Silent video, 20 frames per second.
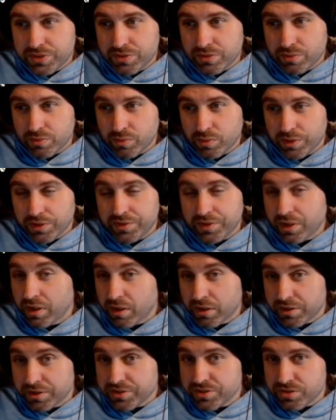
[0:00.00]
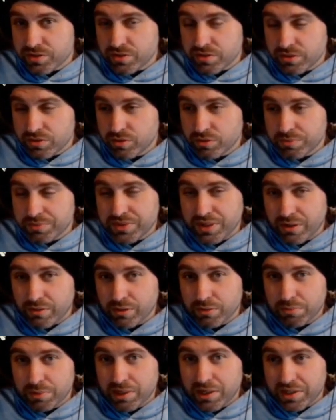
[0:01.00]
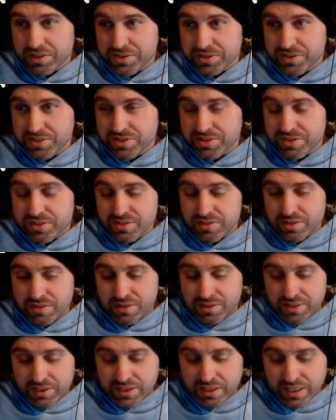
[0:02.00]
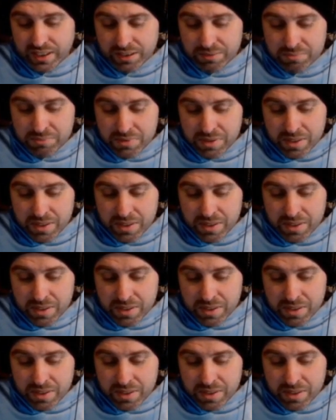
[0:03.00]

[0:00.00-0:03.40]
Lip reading: one of the hardest Doom Tower bosses in the game,